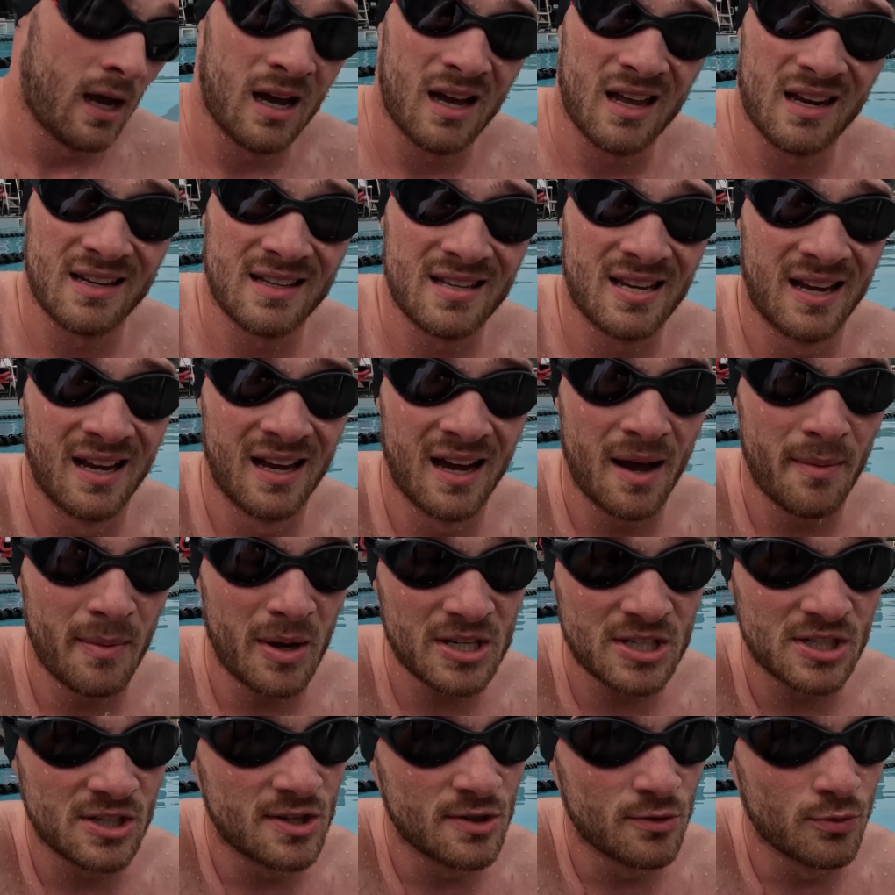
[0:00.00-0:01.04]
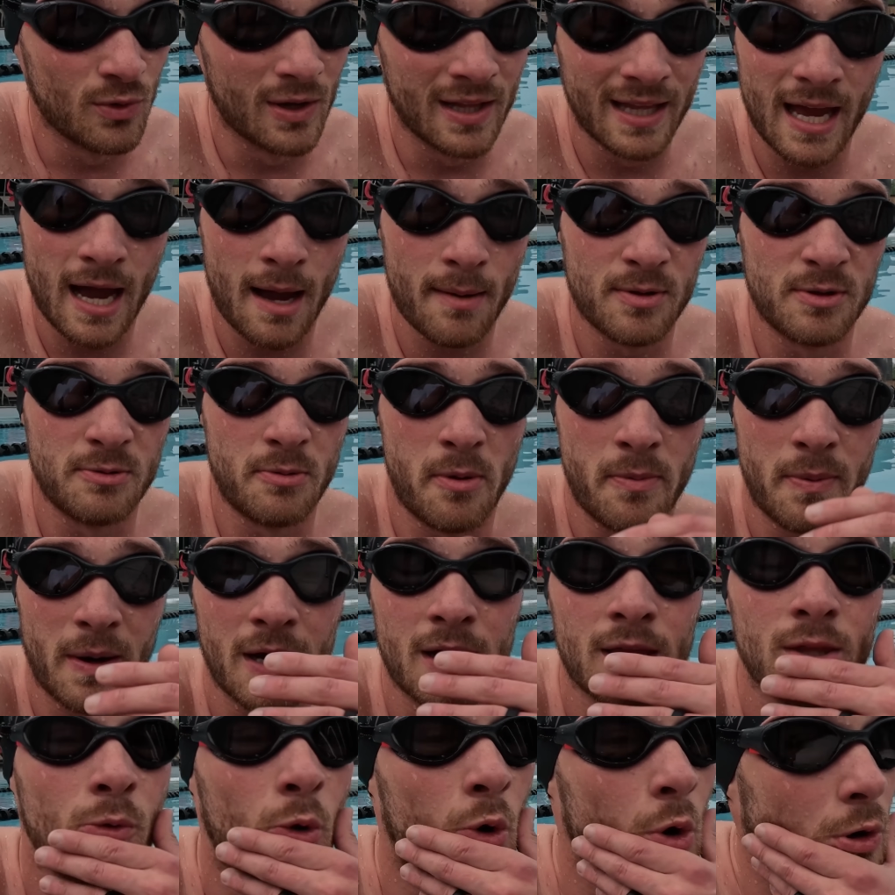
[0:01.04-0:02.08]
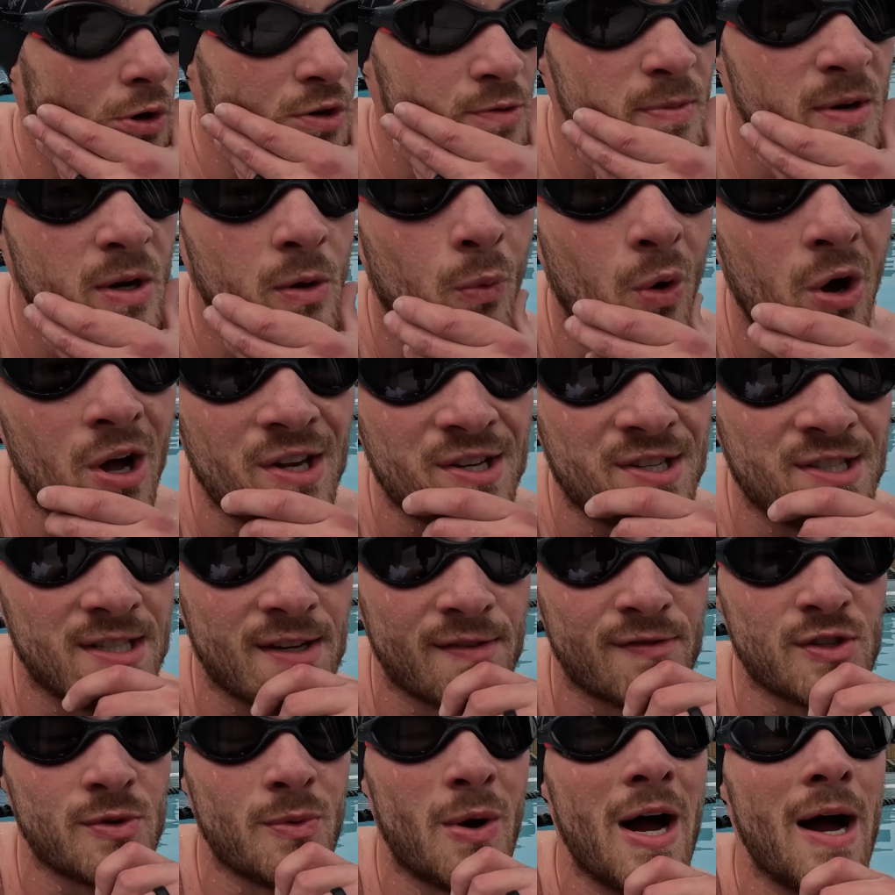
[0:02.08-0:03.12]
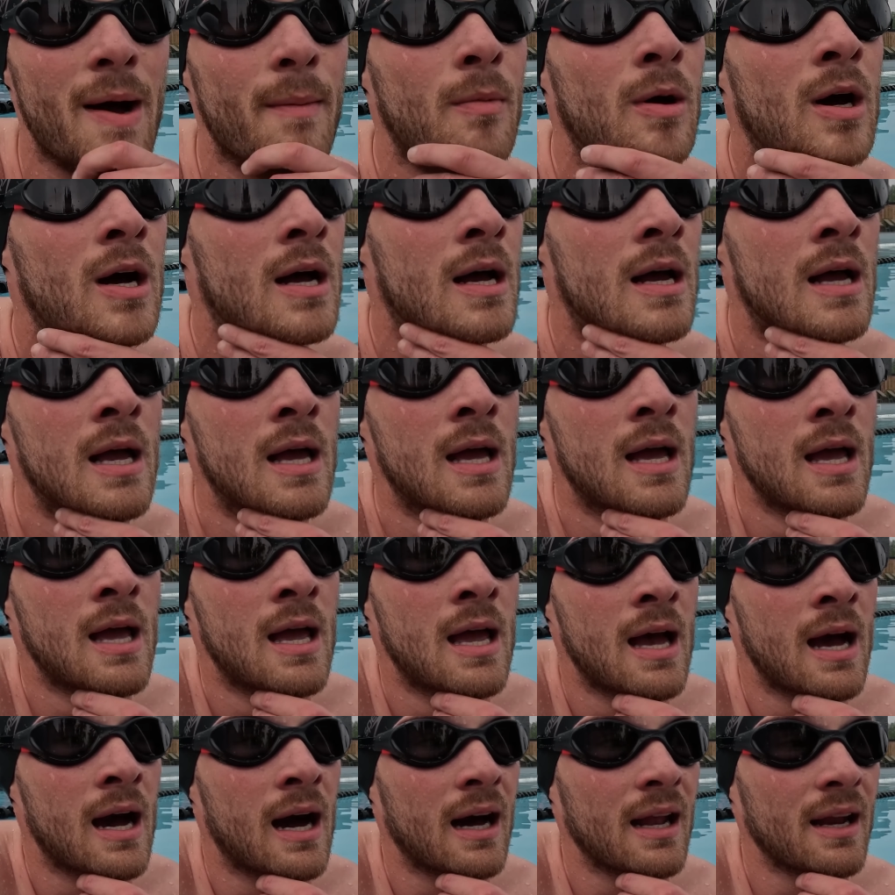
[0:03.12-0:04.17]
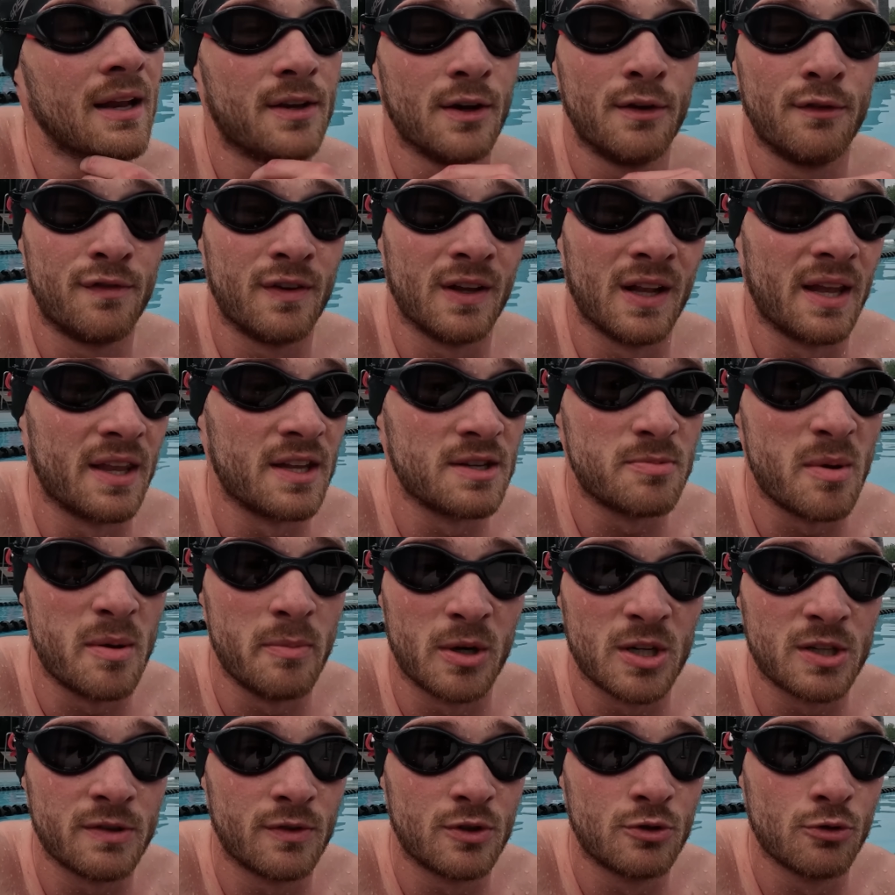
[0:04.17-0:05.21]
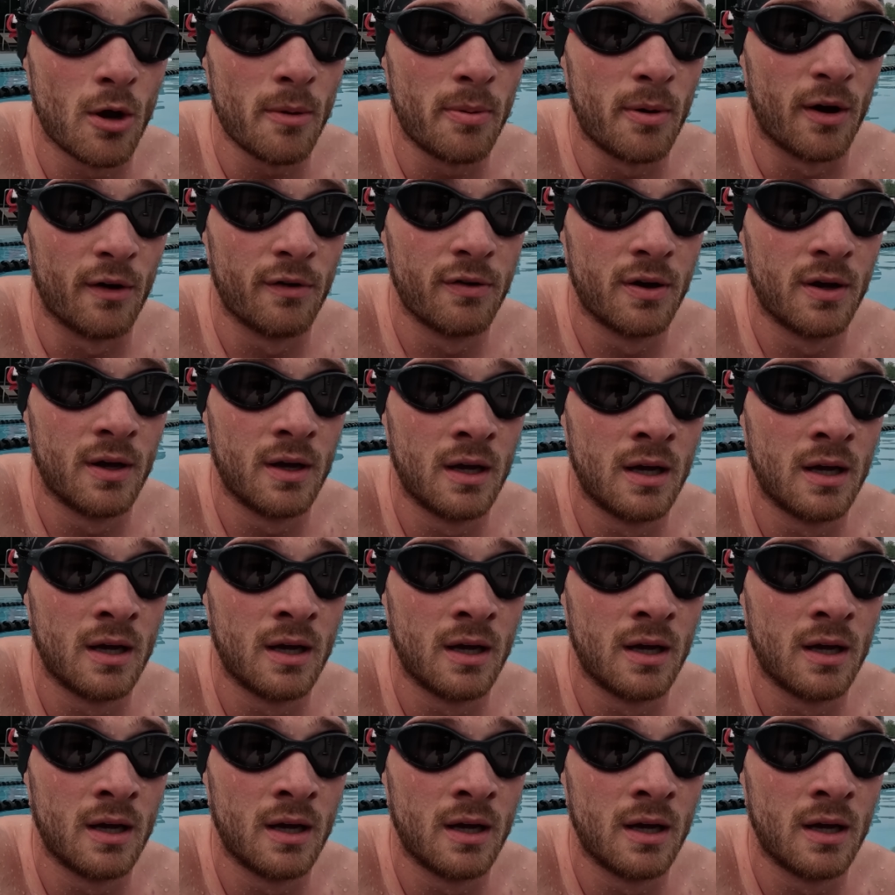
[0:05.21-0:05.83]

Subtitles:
and I'm actually just really happy to be back in the water. It's been a while since I've swam, and I don't feel like there's been much of a drop-off,